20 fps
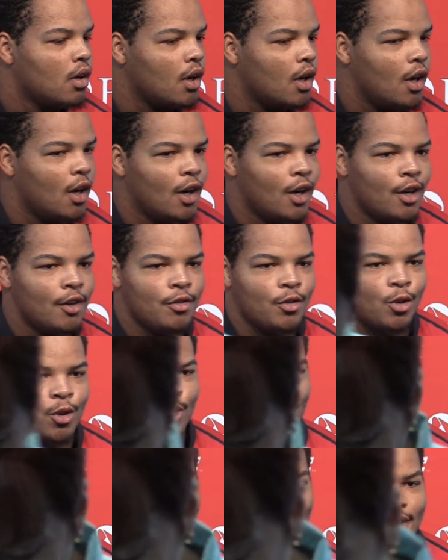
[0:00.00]
Of
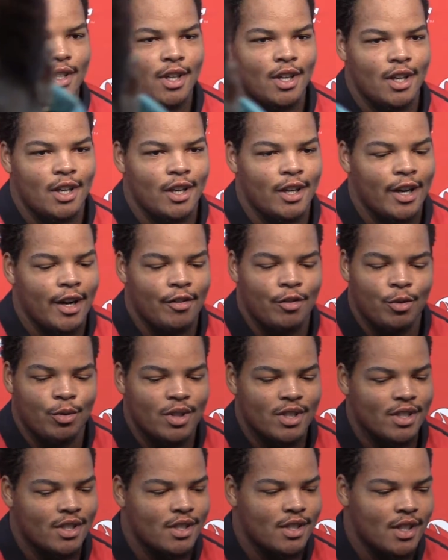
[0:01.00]
course,
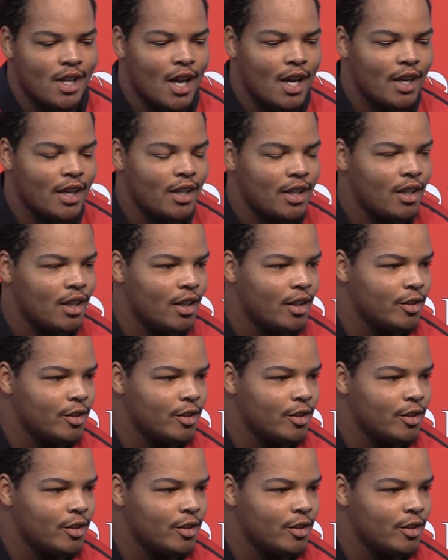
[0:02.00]
everyone's excited.